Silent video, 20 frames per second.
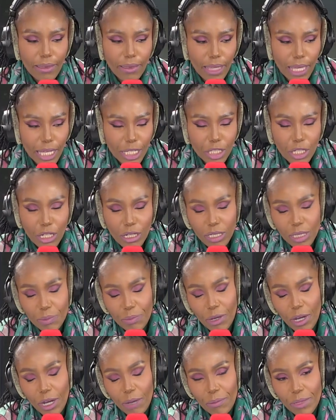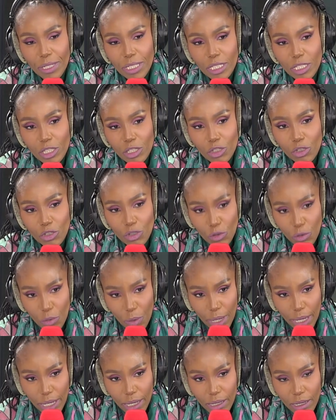the H R department is
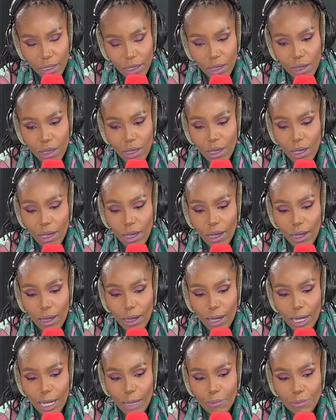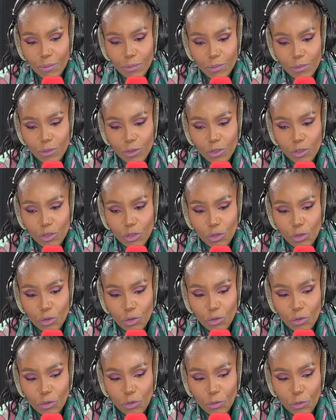doing um,
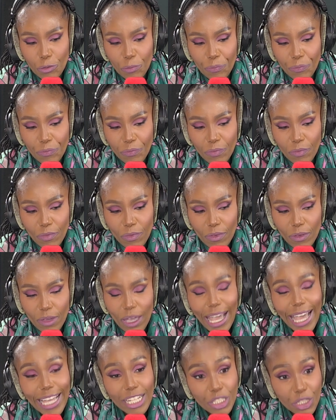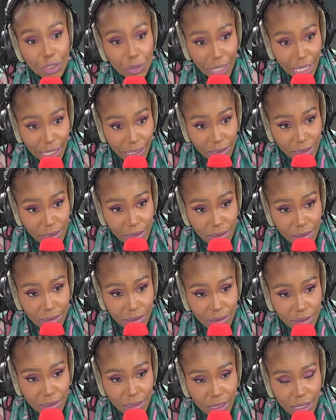to educate,
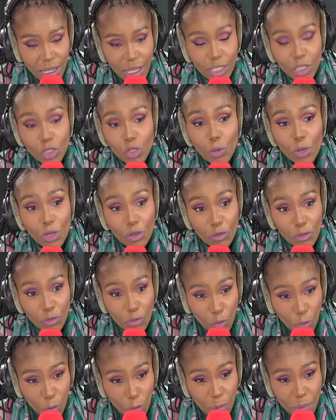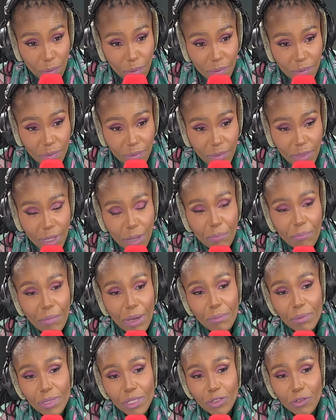yeah, to inform, yeah,
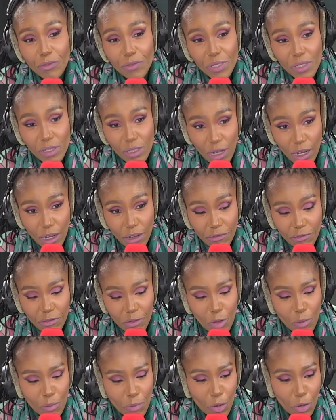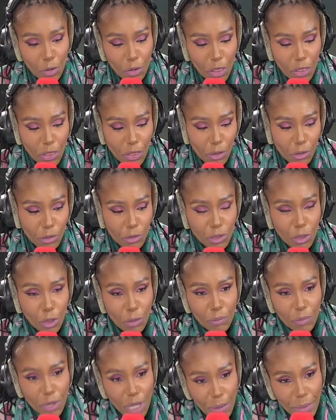members of staff, yeah, both those on
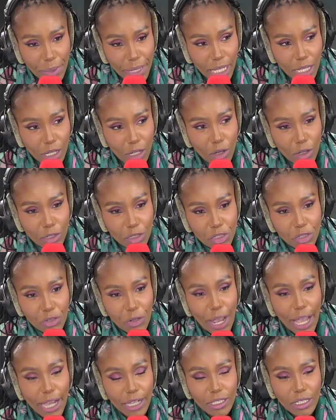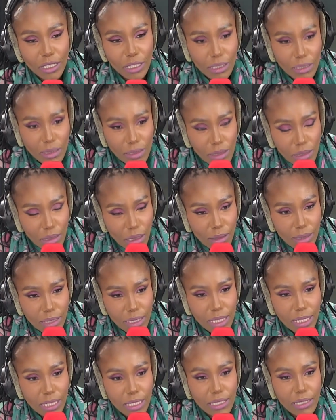permanent contract, yeah,
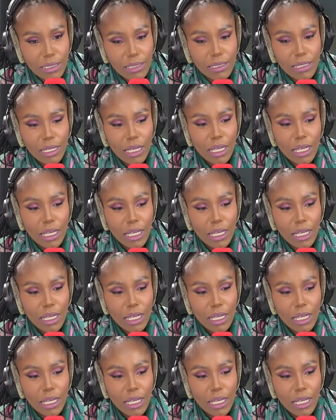consultants,